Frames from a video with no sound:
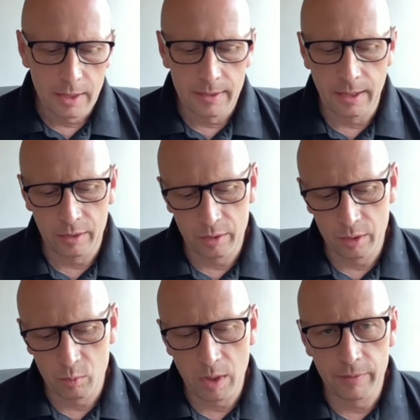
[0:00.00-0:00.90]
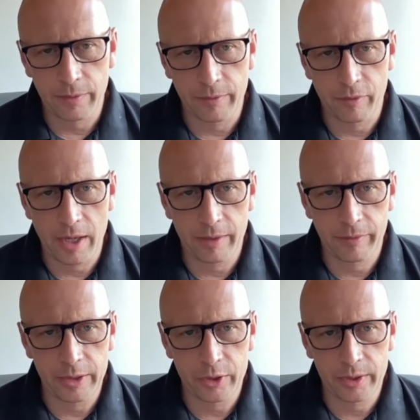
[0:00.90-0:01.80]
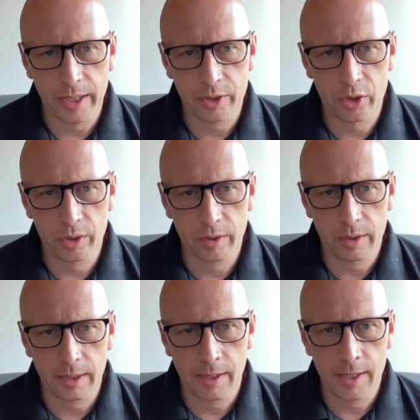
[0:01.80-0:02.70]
That goes as well for the Friday feature section.